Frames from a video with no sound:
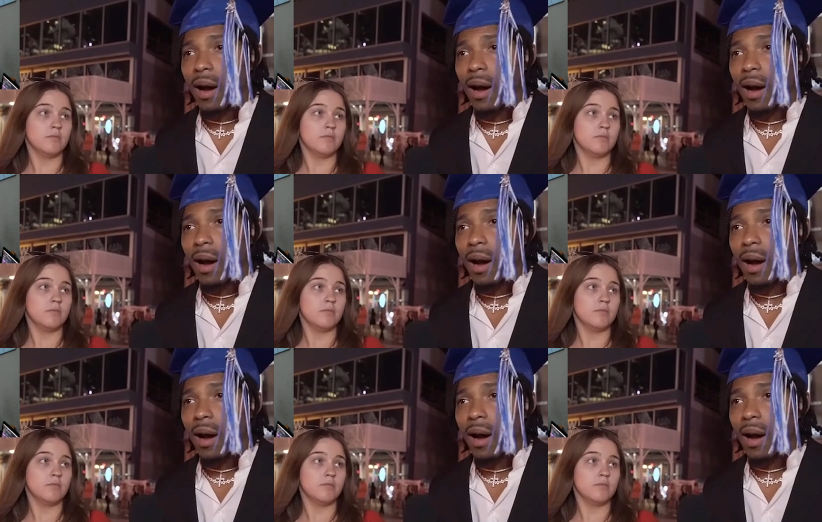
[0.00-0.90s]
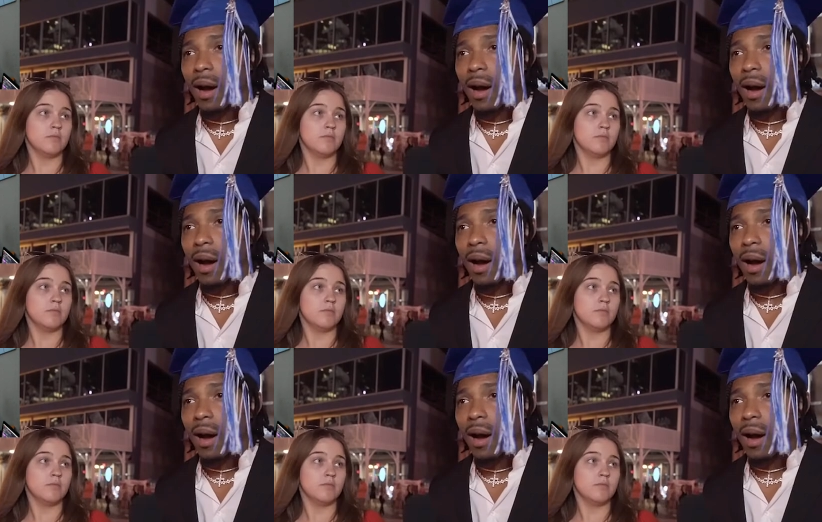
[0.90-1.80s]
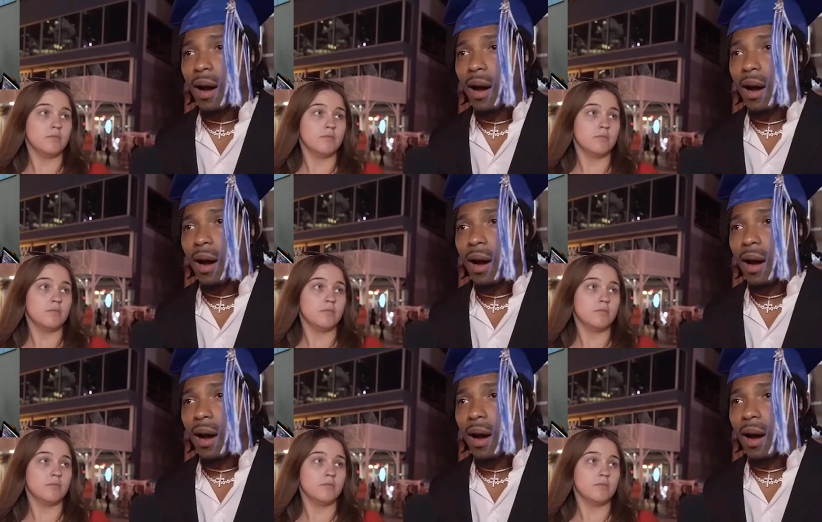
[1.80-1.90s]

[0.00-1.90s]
(no one is talking)